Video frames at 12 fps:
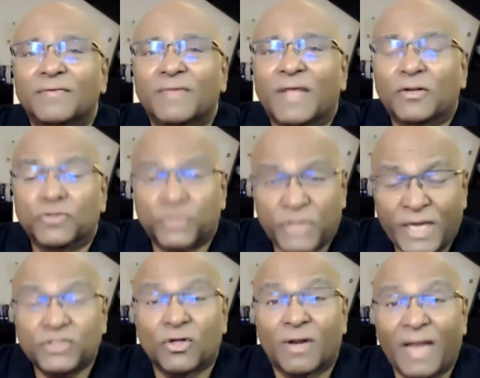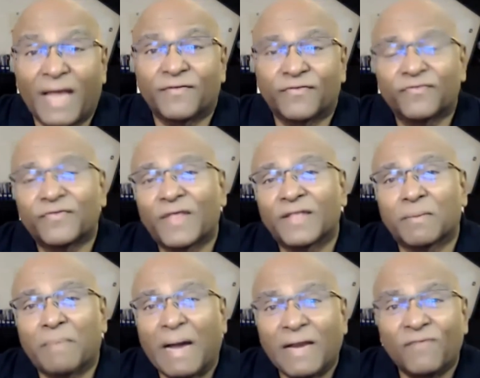that you'll change your life, that
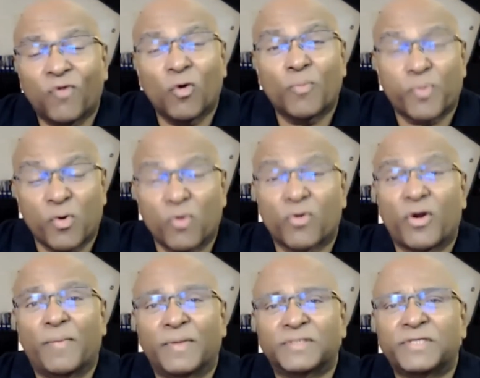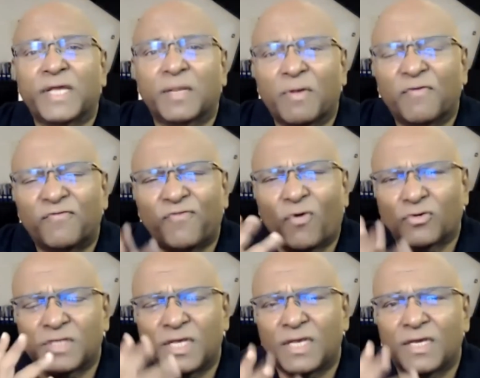the MindFlow program has taken me
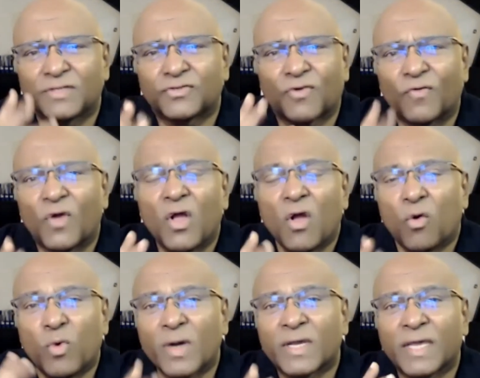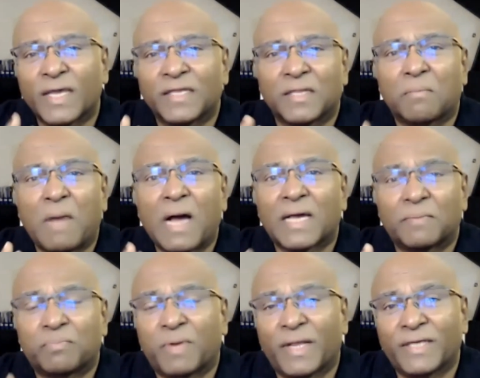40 years of working in the
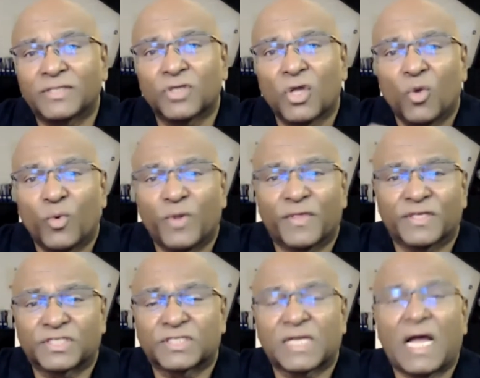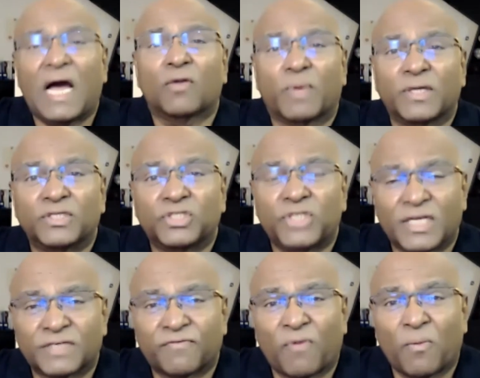marketplace with a scar on my
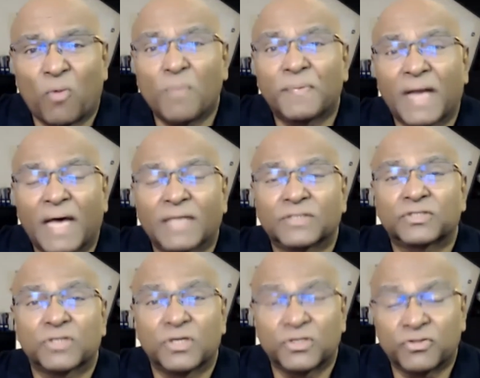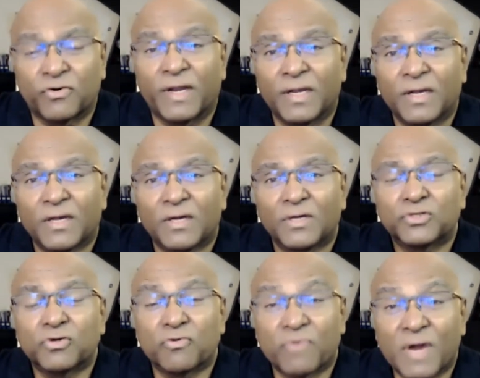chest from open heart surgery,
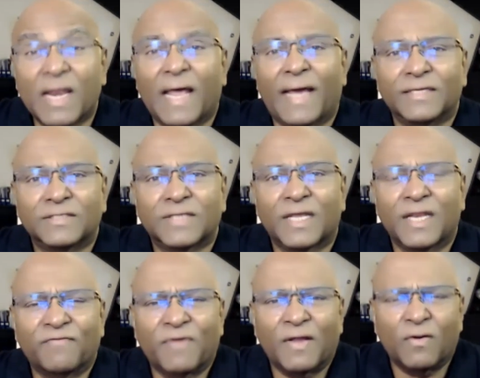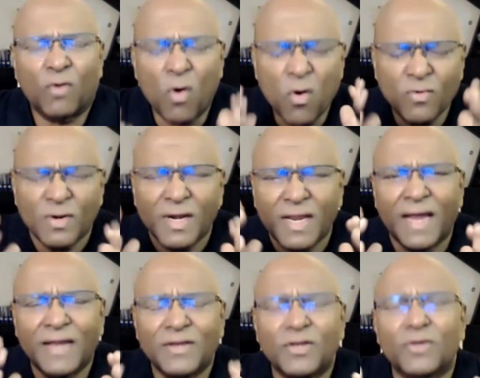to realize that if I
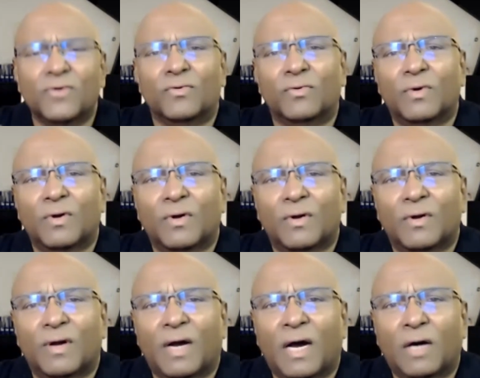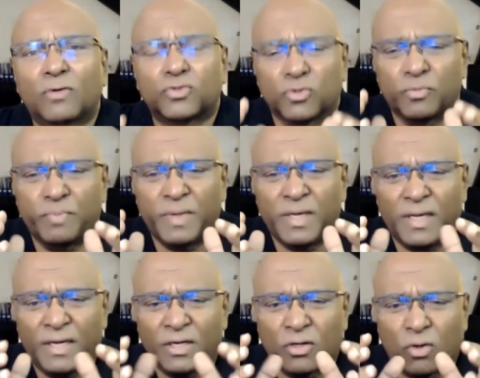knew how to
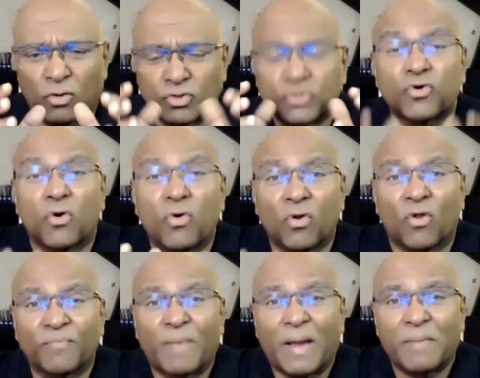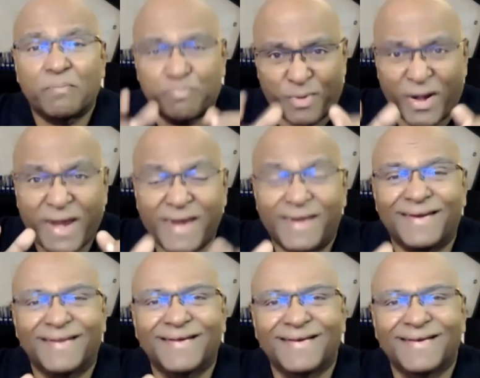be in control of my brain.